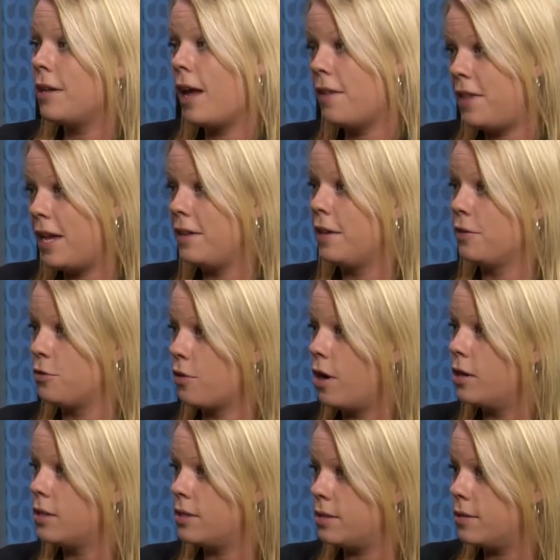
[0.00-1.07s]
then the
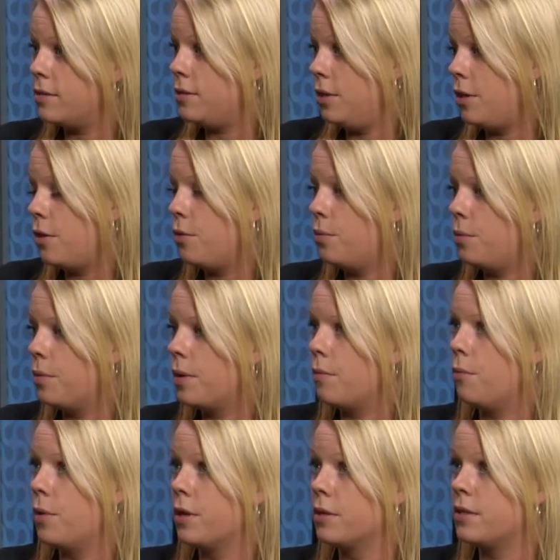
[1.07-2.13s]
drugs, you know,
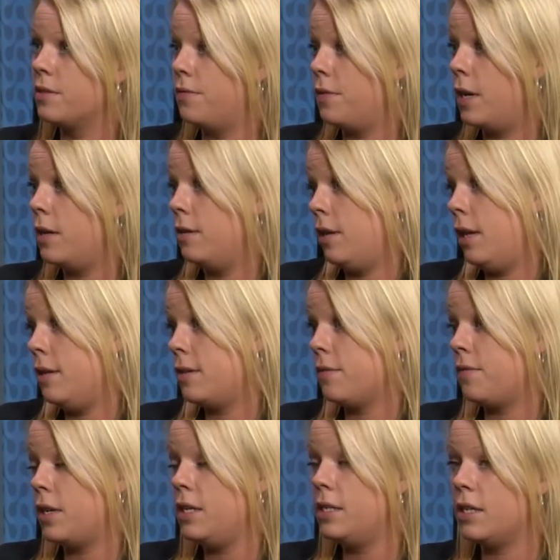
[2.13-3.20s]
were
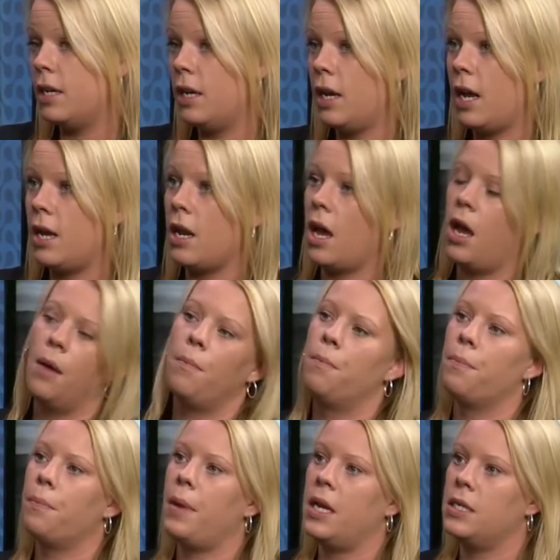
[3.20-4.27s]
sufficing.
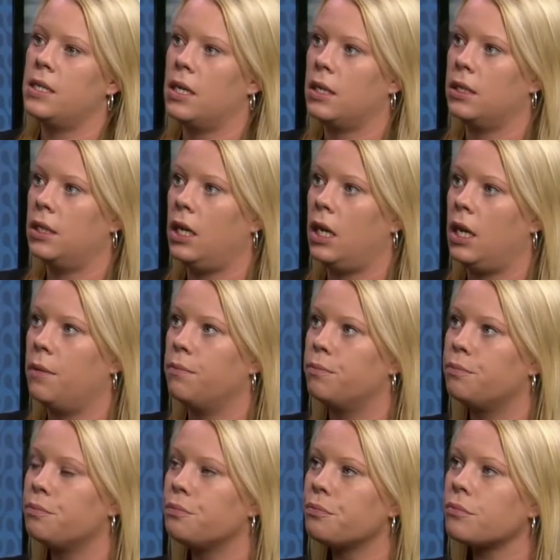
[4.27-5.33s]
And basically,
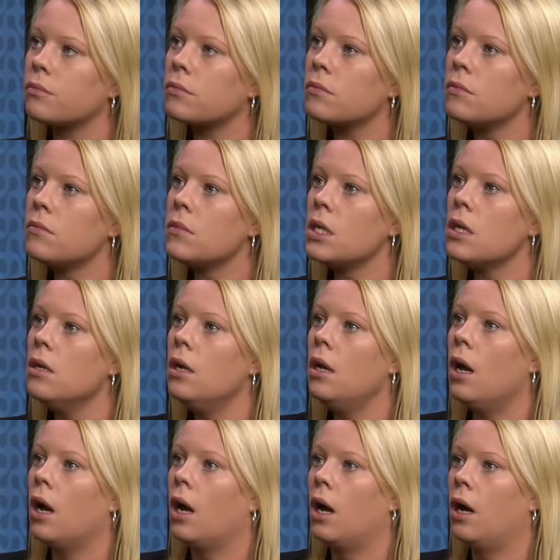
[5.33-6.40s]

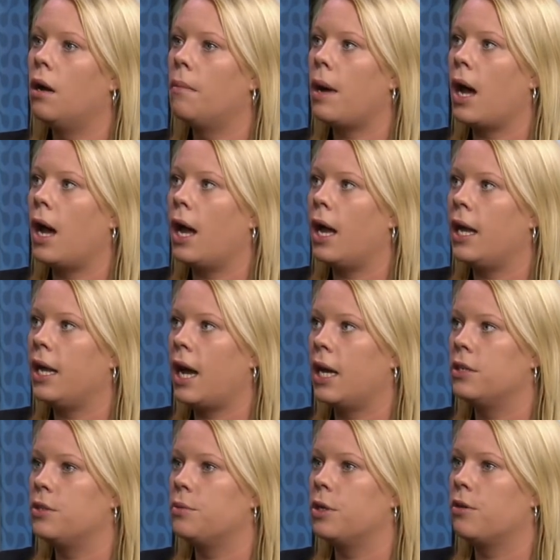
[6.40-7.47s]
I got
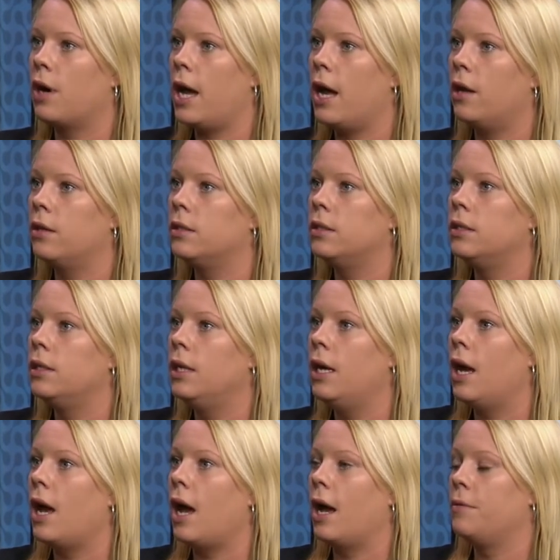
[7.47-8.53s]
into a crowd.
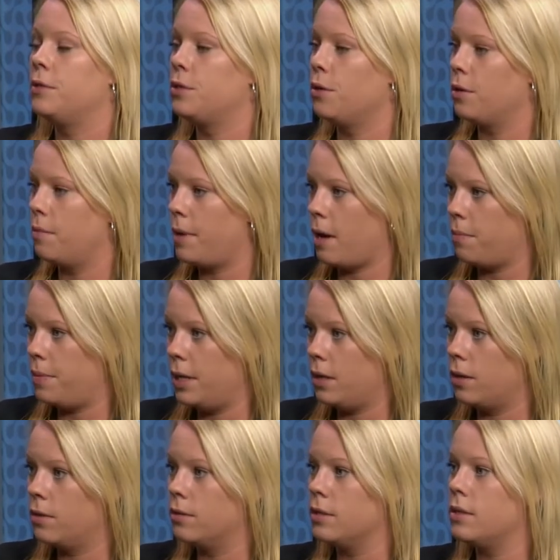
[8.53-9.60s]
I was told about
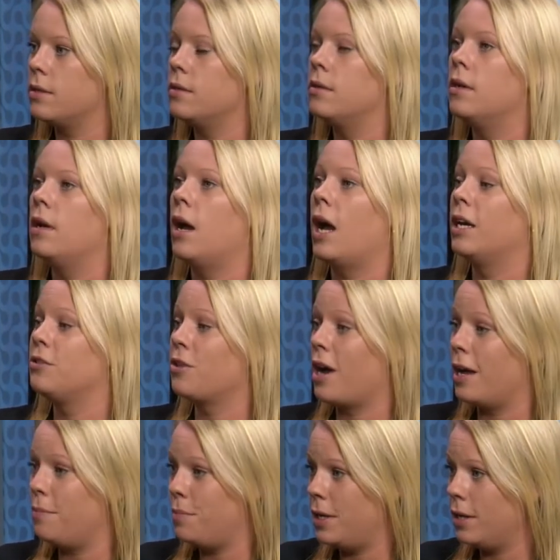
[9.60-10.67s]
pills. I
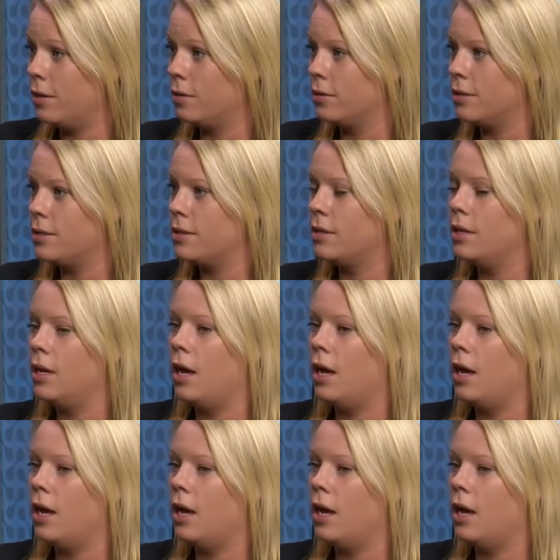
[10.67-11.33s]
tried pills.